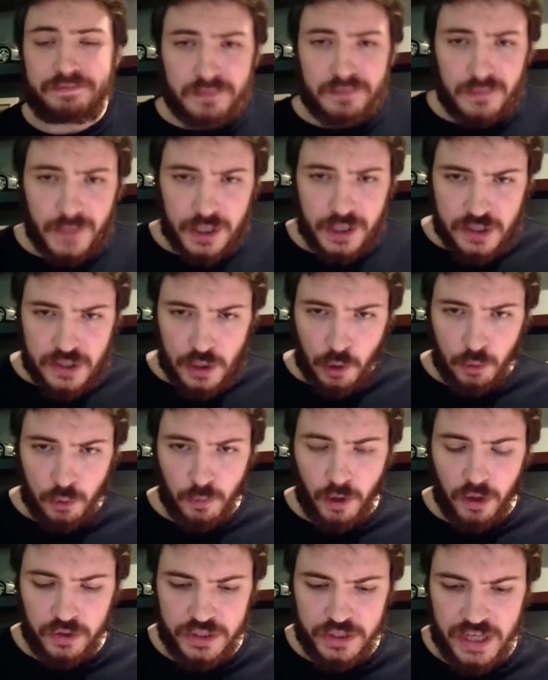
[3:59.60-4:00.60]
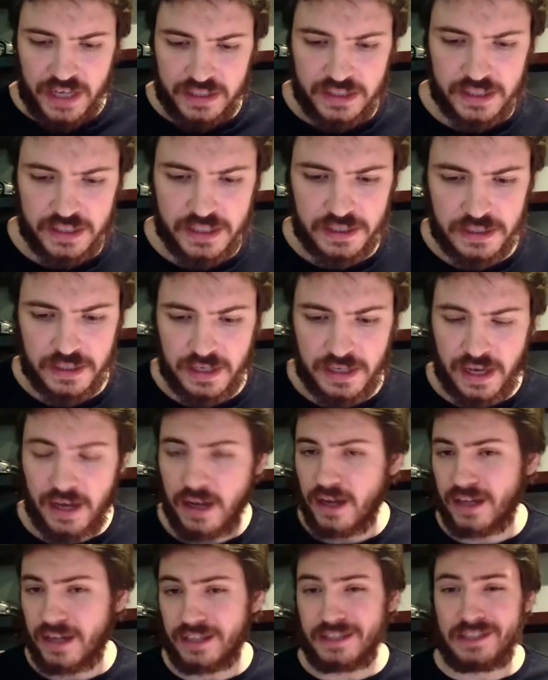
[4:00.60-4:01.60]
Stonewall Jets.
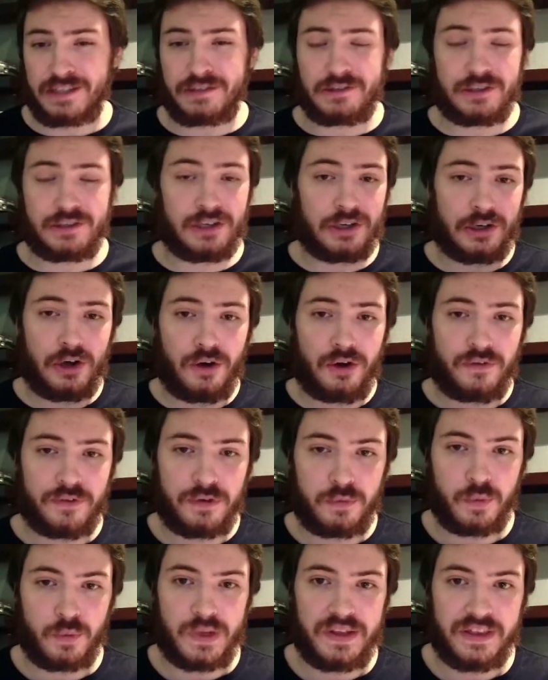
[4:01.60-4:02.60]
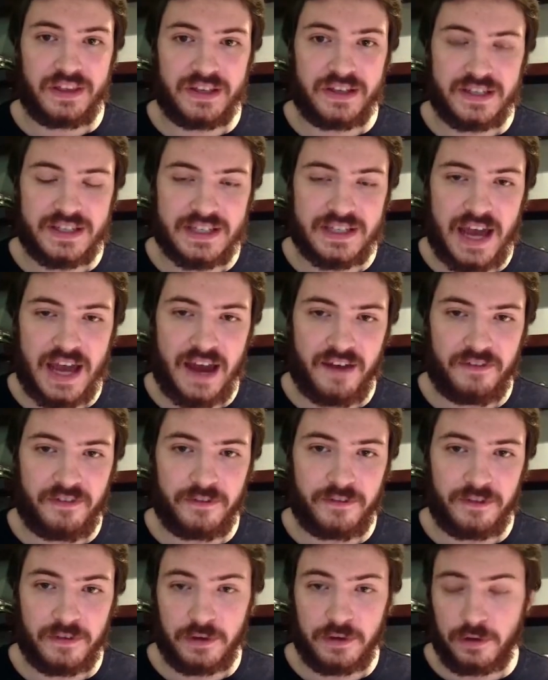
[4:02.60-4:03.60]
He took over with his staff,
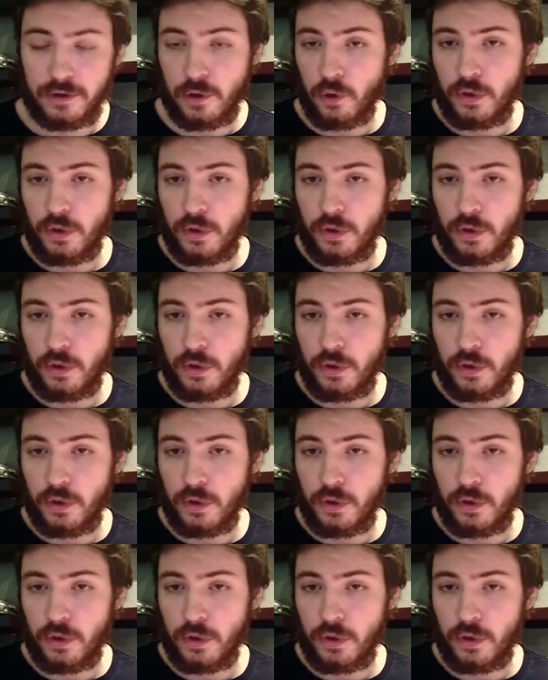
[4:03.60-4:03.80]
going